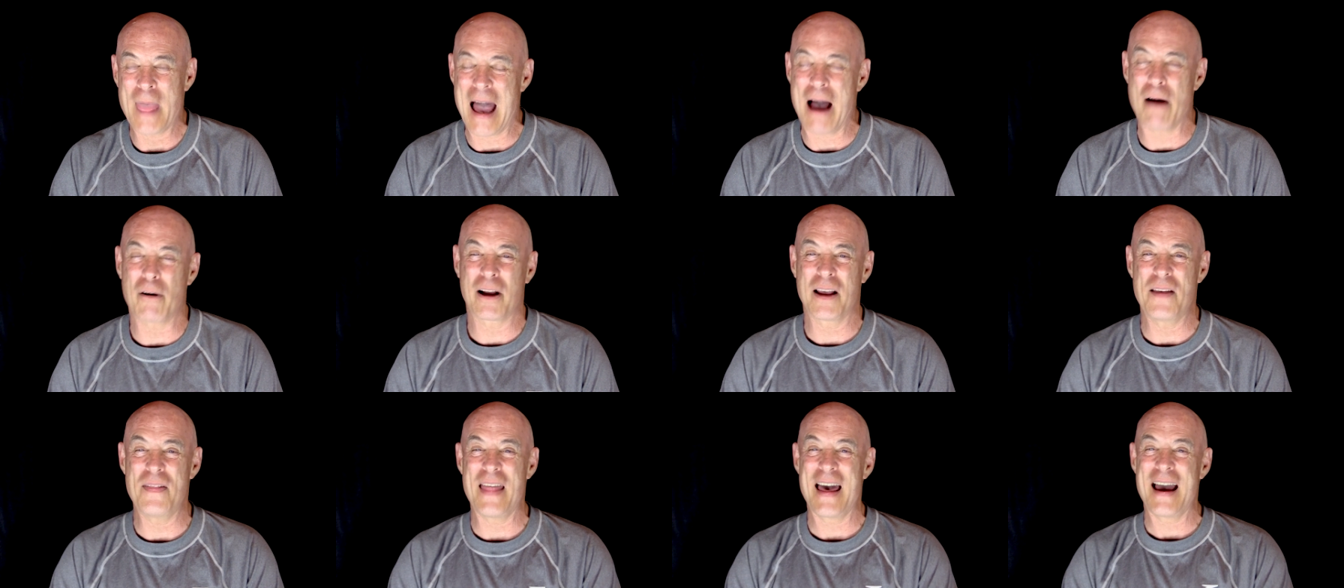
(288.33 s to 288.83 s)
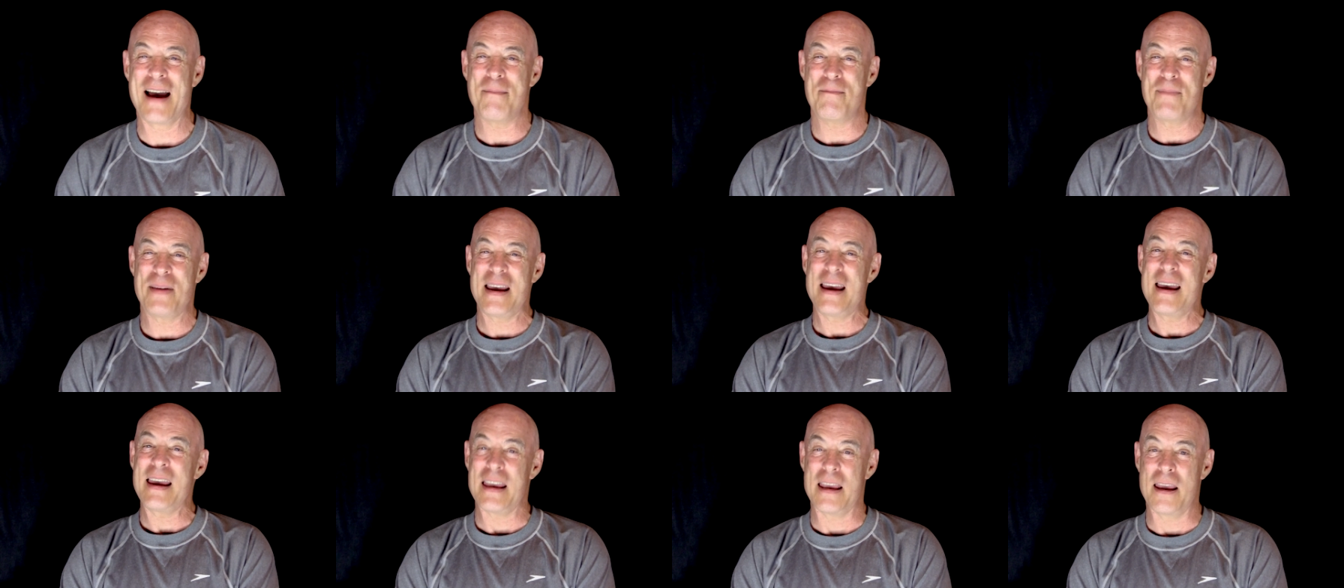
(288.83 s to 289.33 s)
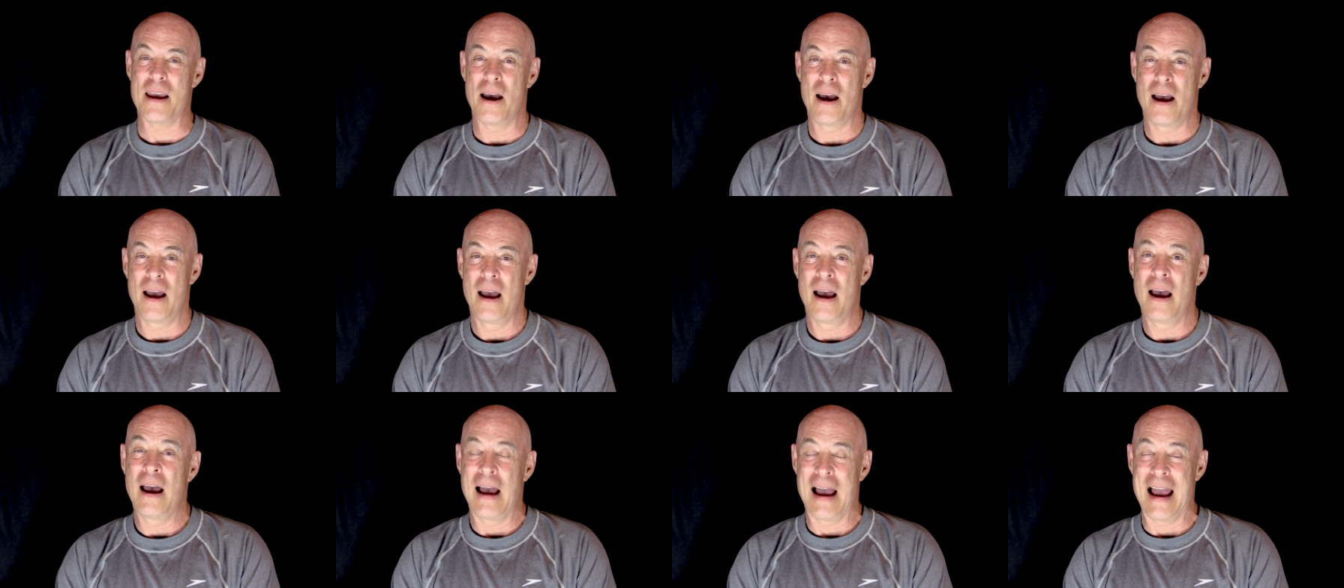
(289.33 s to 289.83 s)
How can that be?
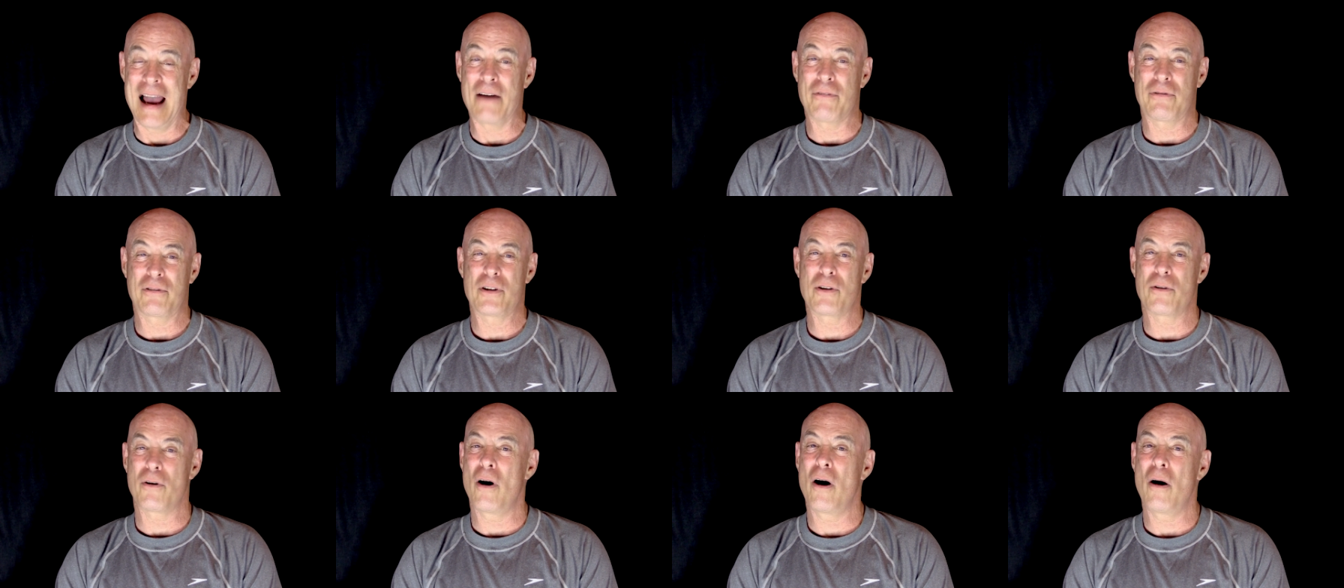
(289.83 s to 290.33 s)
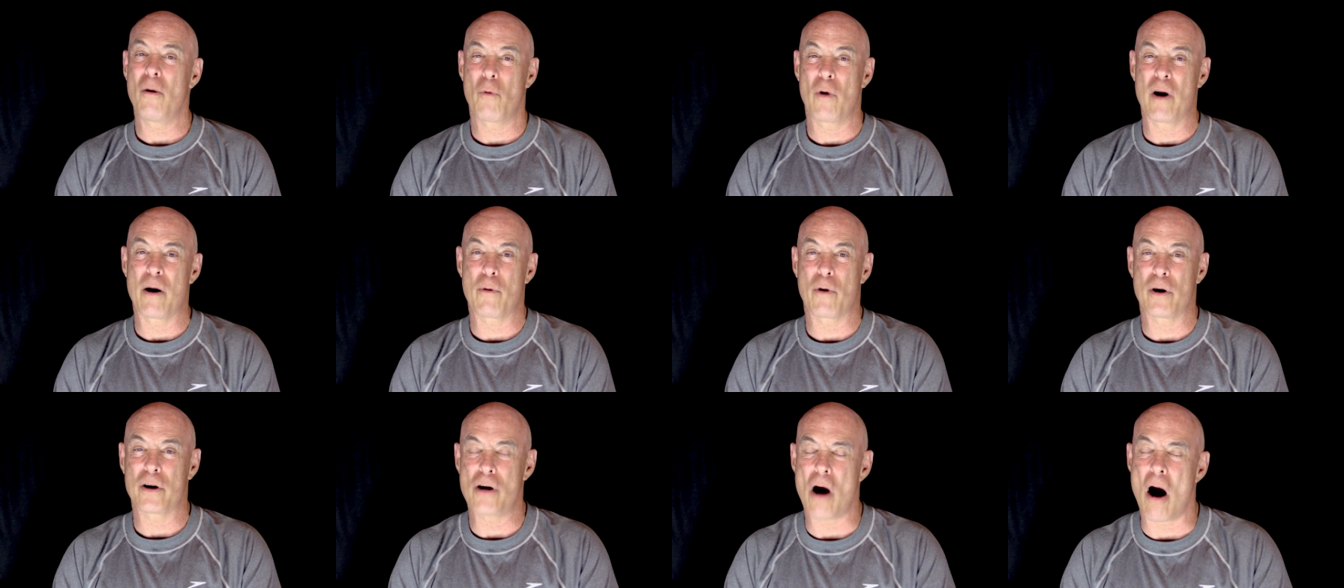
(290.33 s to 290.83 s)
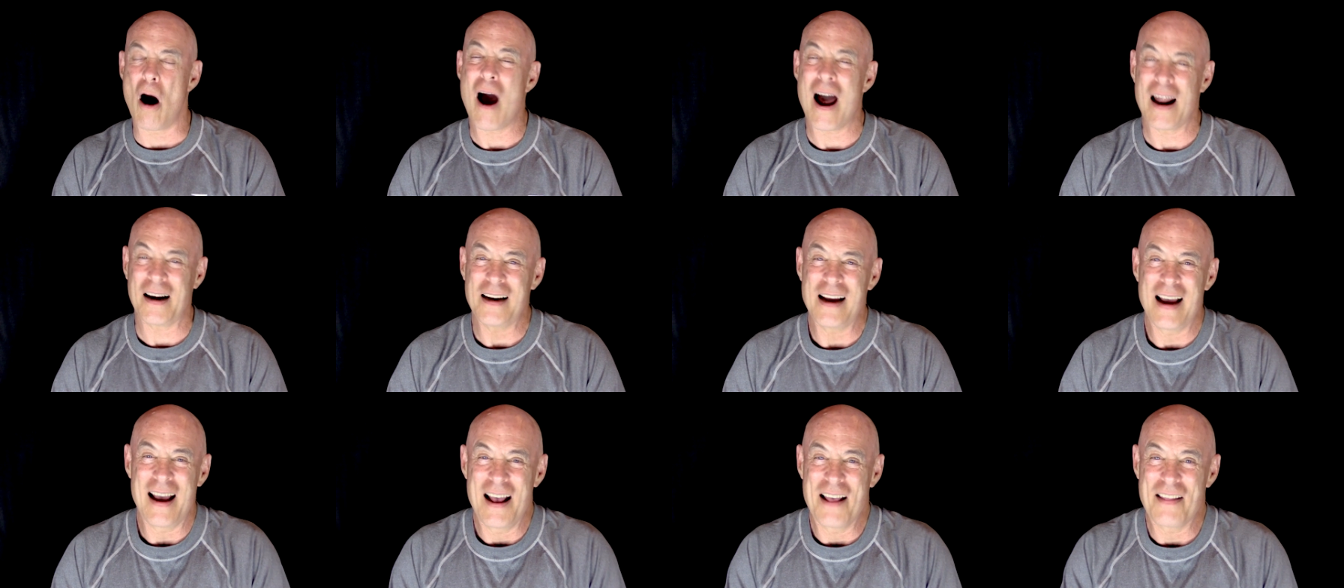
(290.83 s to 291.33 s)
After all, we were
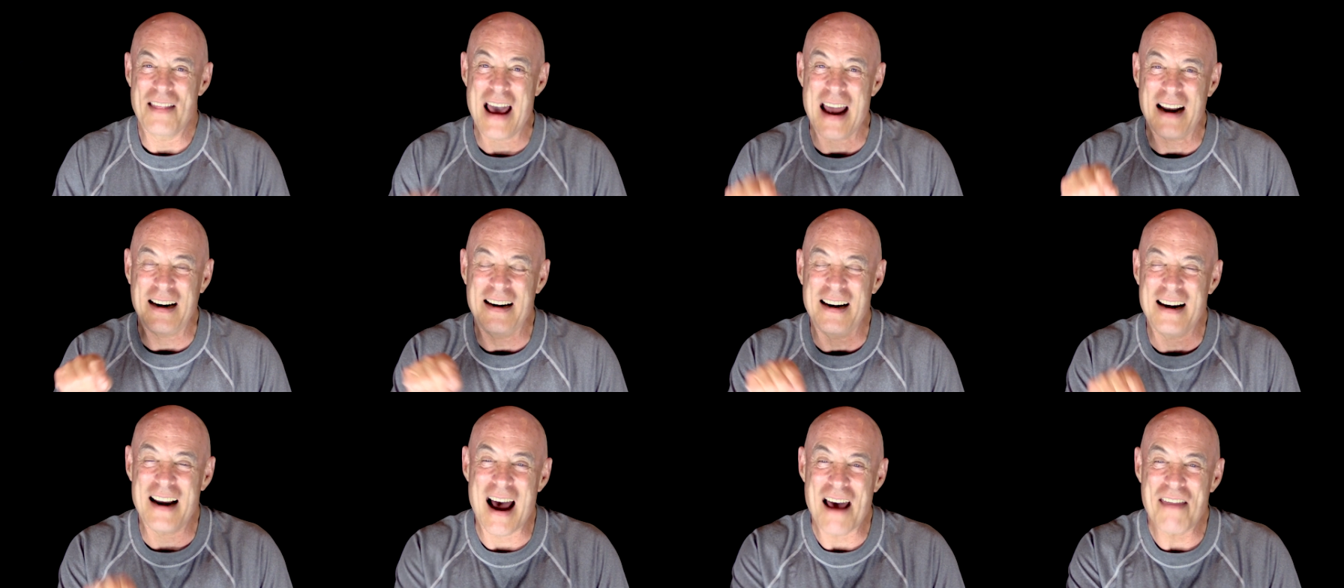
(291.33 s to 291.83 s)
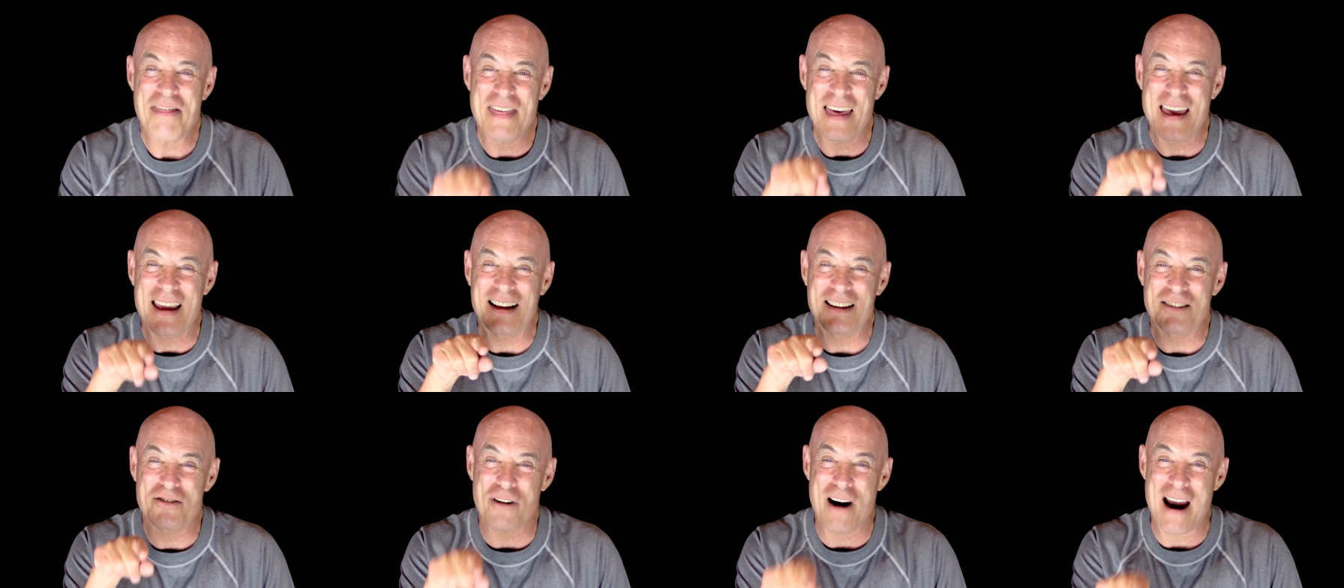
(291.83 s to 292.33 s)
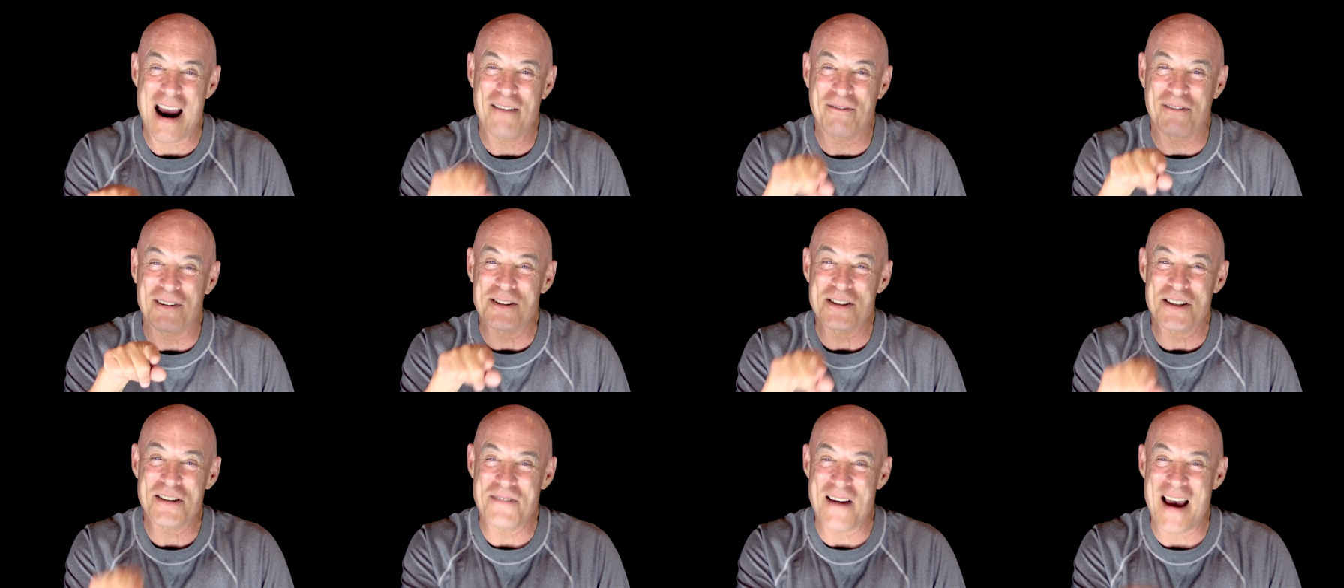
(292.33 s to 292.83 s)
taught that nothing
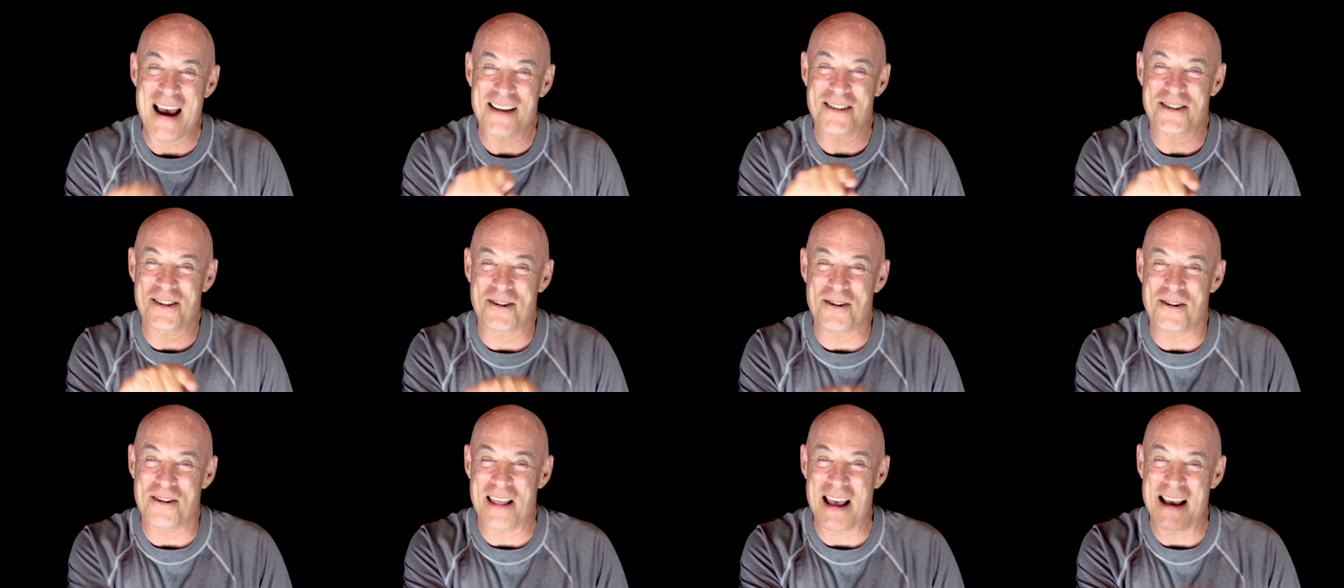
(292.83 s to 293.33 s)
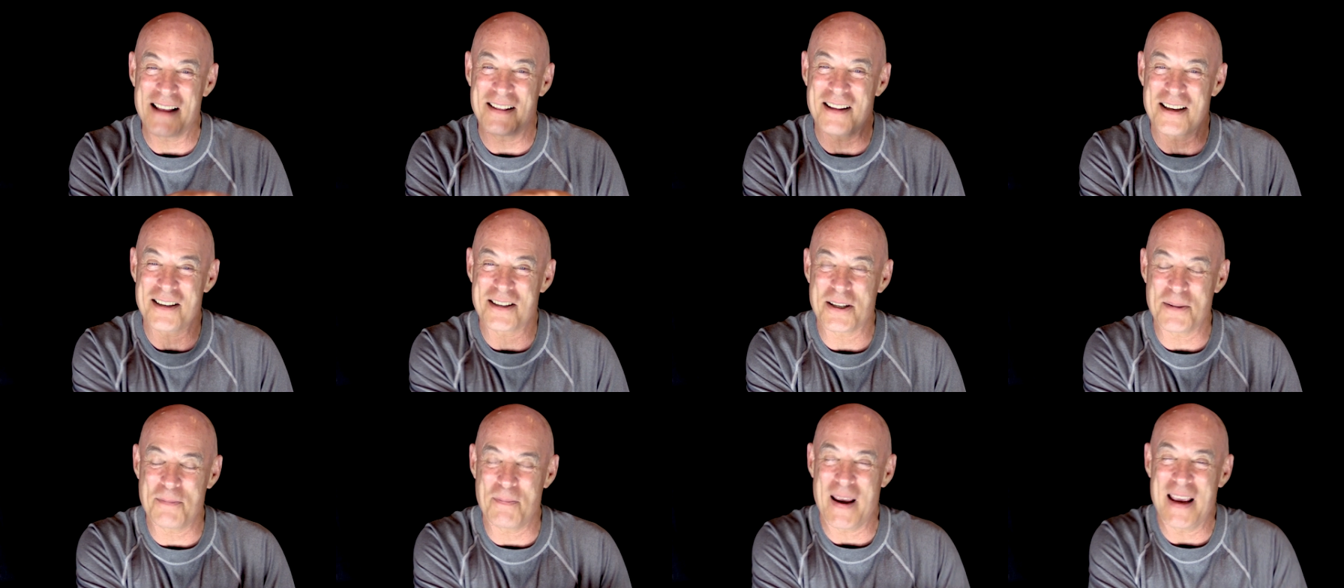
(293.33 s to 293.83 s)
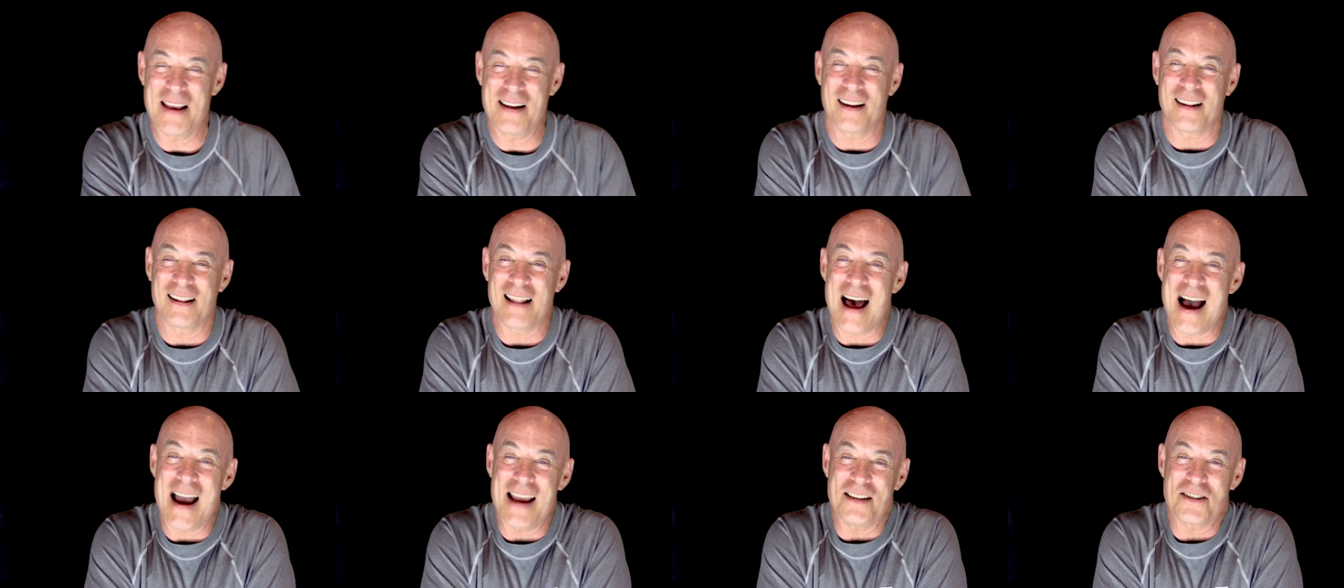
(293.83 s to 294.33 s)
travels faster than the speed
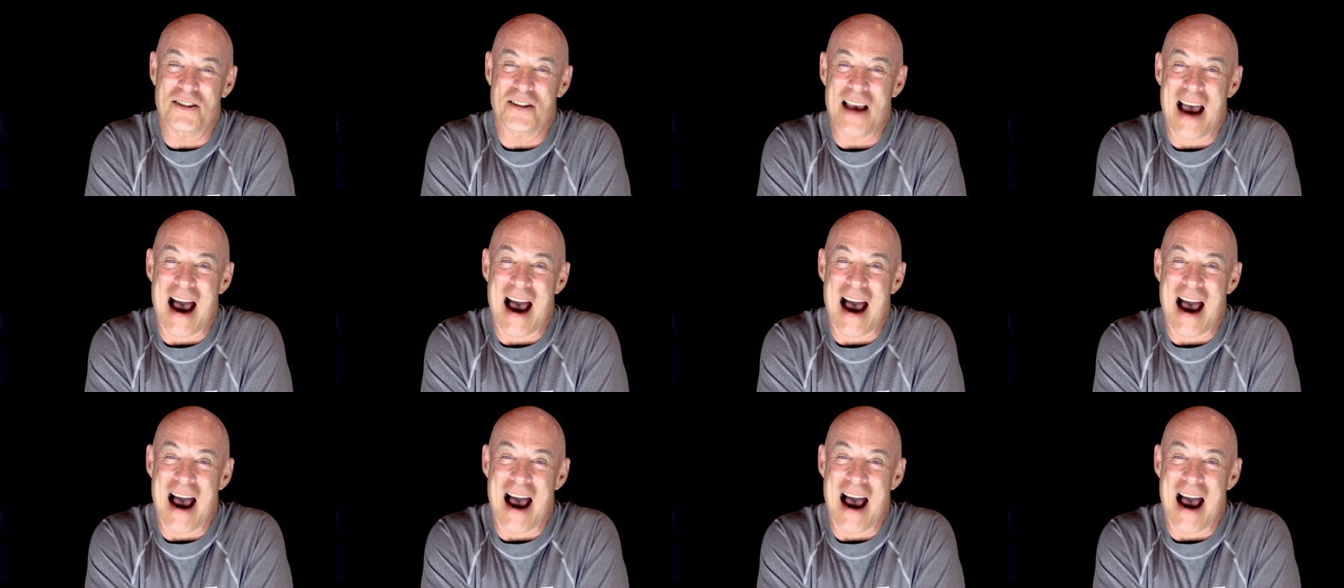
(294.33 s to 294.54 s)
of light.